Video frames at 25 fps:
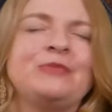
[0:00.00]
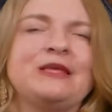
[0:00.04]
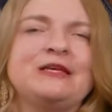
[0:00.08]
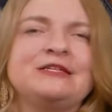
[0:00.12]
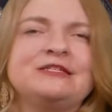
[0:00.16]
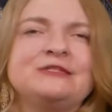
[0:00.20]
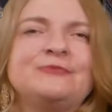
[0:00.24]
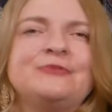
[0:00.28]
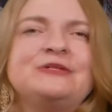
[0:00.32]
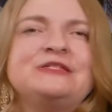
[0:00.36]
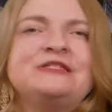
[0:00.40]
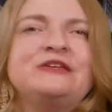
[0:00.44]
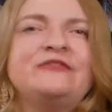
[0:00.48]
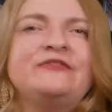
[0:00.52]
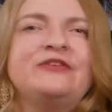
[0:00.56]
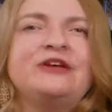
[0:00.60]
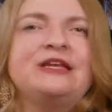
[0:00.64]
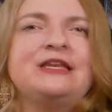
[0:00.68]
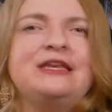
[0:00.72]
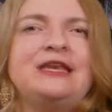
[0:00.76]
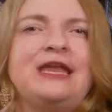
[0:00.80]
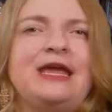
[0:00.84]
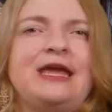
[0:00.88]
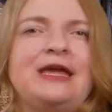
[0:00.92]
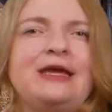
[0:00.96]

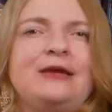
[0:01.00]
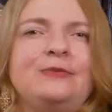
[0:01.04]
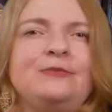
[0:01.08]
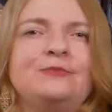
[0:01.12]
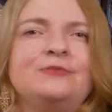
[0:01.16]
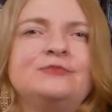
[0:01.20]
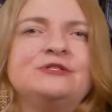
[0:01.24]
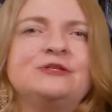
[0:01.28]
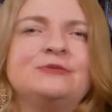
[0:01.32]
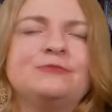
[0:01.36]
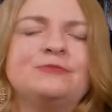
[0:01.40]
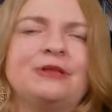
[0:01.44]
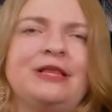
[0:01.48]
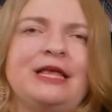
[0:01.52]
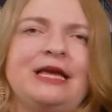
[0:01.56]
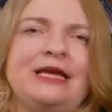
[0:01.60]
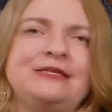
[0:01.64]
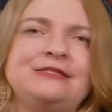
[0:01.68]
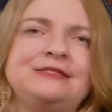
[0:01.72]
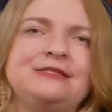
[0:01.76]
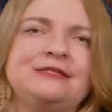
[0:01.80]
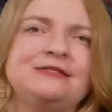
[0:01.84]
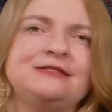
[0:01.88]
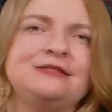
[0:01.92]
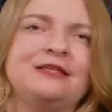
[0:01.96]
specific names and
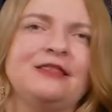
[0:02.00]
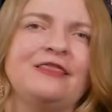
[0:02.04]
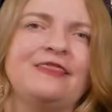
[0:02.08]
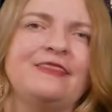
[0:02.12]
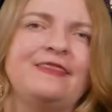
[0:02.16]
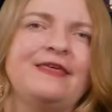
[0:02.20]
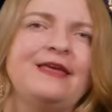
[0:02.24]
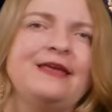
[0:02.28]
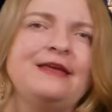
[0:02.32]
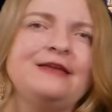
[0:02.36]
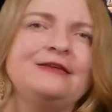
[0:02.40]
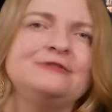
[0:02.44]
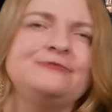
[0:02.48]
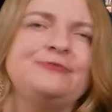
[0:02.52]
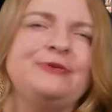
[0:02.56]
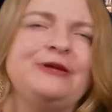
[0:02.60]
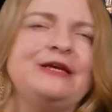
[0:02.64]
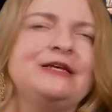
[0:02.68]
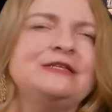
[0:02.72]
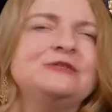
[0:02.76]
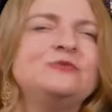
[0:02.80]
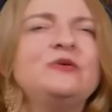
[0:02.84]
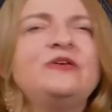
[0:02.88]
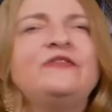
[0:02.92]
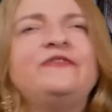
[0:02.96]
places and things
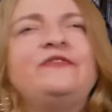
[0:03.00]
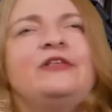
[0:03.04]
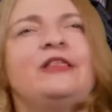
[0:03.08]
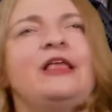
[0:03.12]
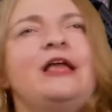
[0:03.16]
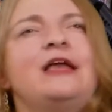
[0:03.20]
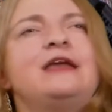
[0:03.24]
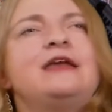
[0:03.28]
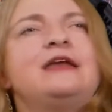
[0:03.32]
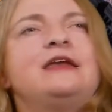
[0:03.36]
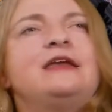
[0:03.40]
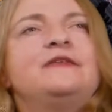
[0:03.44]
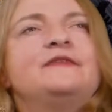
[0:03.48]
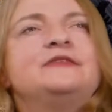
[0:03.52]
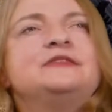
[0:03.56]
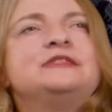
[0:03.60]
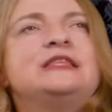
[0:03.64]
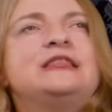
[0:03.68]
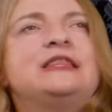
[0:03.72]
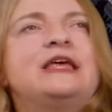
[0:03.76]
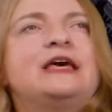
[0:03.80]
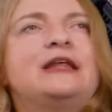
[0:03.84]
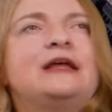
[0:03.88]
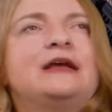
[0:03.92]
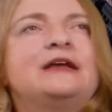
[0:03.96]
because we feel like it gives
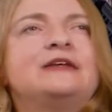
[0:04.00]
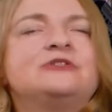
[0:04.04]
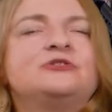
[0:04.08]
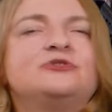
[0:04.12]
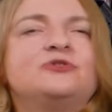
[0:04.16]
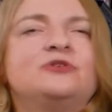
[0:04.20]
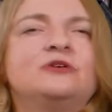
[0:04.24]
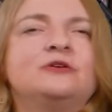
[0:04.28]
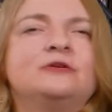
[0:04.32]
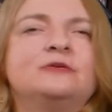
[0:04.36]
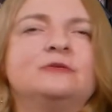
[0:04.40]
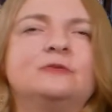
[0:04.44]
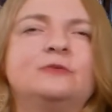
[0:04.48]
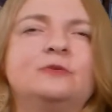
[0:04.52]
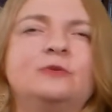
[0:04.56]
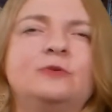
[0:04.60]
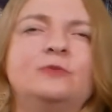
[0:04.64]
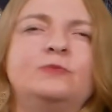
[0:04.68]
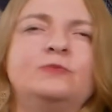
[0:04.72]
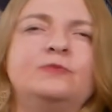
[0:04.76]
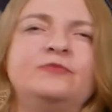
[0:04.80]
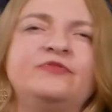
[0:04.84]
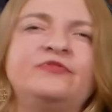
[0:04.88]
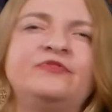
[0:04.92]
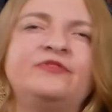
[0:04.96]
it that extra
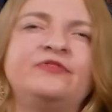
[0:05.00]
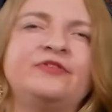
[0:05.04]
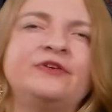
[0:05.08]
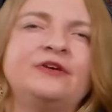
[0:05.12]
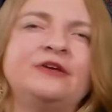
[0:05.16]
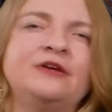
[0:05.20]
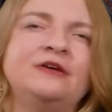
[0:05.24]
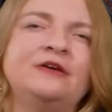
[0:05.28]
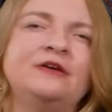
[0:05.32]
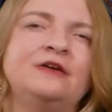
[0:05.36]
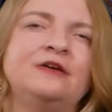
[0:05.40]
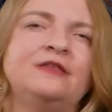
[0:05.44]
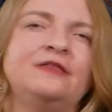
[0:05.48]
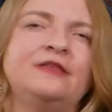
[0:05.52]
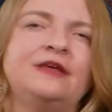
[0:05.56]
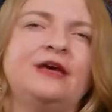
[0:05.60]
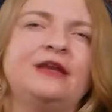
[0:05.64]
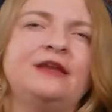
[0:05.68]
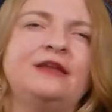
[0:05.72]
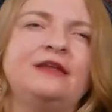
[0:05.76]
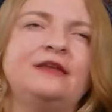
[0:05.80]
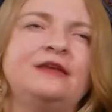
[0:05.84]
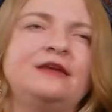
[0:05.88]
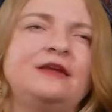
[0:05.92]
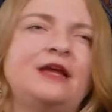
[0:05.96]
oomph,
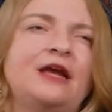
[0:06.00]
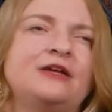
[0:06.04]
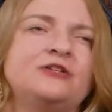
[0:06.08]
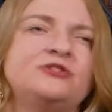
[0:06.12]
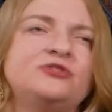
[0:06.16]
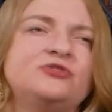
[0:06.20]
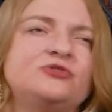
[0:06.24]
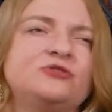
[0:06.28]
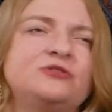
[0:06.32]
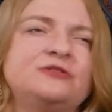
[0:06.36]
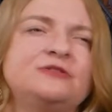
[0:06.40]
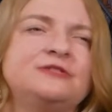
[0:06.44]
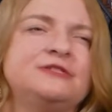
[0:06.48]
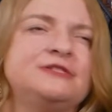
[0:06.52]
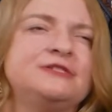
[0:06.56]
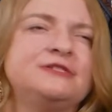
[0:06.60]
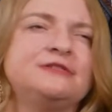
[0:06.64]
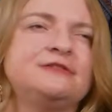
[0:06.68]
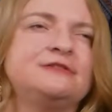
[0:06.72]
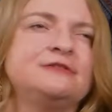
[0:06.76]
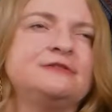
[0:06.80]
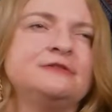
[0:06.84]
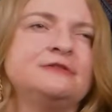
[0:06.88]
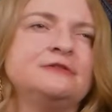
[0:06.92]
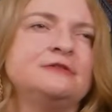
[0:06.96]
that extra
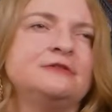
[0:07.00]
just